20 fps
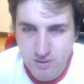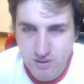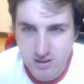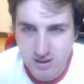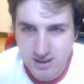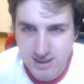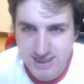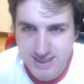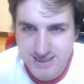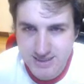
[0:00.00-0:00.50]

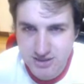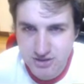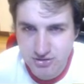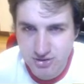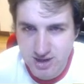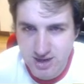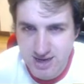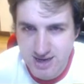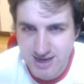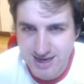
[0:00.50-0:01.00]
let's
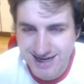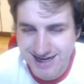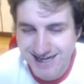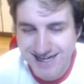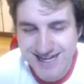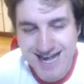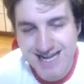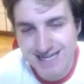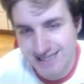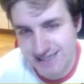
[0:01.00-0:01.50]
try and
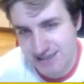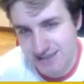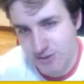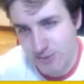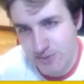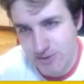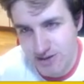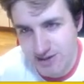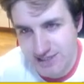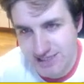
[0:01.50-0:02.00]
get
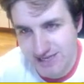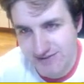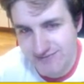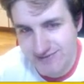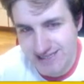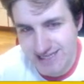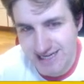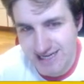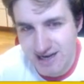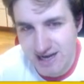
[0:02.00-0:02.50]
someone
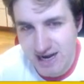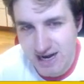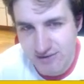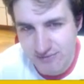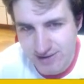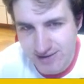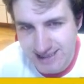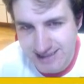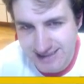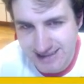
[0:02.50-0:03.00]
79
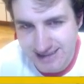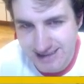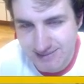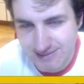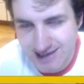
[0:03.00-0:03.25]
rated, I'm